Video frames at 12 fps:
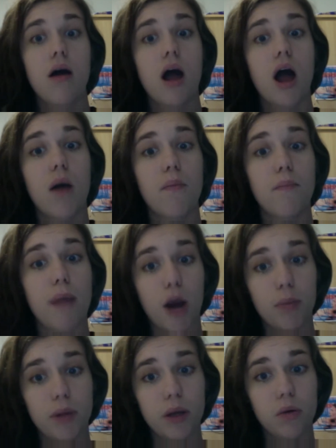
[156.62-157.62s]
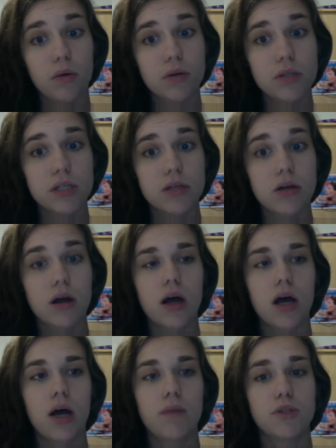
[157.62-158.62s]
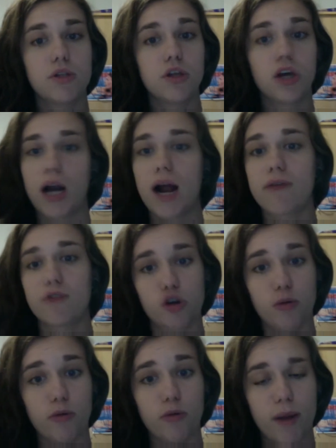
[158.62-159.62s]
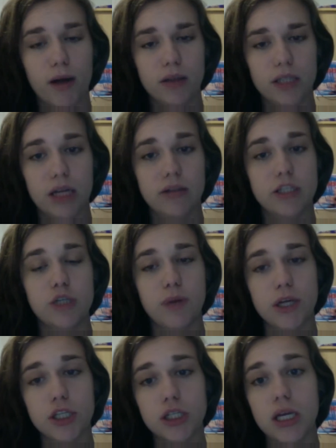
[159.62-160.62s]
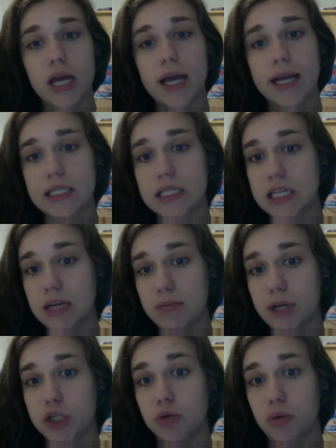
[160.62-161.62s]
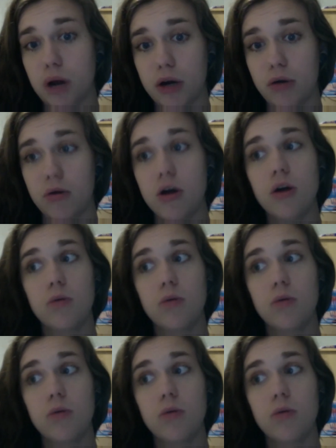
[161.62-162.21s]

power play goals. So they're going to have to shore up the penalty kill, especially against a team like Toronto,